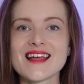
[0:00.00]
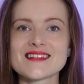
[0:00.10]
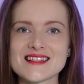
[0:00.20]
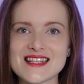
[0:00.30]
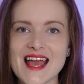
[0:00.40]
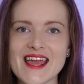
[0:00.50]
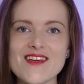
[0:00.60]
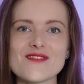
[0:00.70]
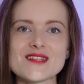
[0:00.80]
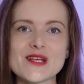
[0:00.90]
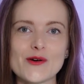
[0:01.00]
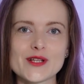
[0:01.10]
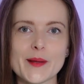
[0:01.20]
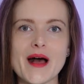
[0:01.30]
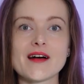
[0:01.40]
Today we talked
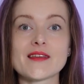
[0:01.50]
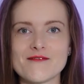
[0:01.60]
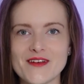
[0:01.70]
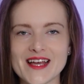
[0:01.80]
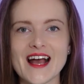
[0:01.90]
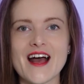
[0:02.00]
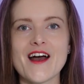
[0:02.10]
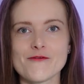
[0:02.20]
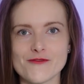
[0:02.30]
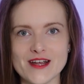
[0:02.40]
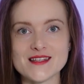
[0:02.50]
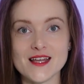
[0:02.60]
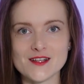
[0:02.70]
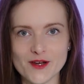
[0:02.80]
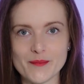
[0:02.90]
about Vega Rest
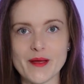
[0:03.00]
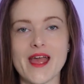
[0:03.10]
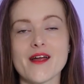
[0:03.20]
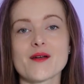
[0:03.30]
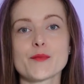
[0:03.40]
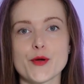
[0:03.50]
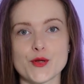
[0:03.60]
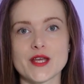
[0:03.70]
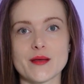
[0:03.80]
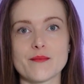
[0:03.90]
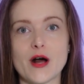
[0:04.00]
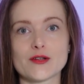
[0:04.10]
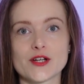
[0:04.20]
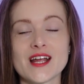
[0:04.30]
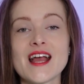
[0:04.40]
and Repair protein
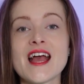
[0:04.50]
powder.